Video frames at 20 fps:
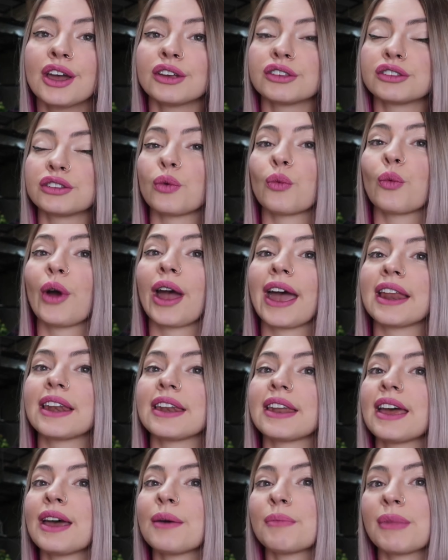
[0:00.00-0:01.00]
So
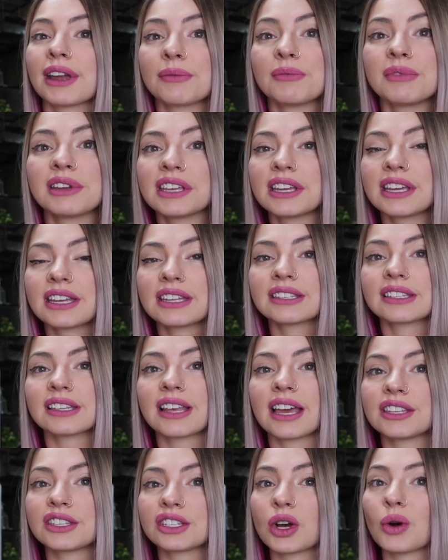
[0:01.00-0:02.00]
when my chameleon's
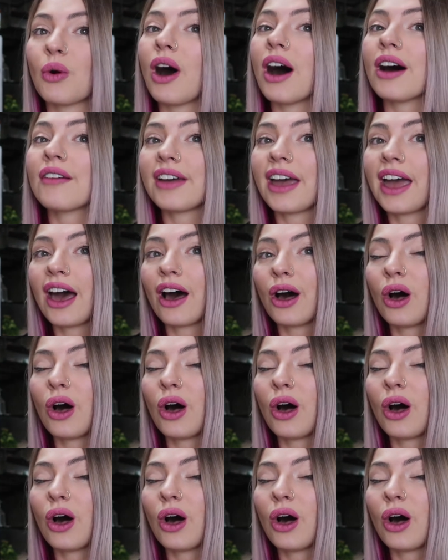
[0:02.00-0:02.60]
lights go off,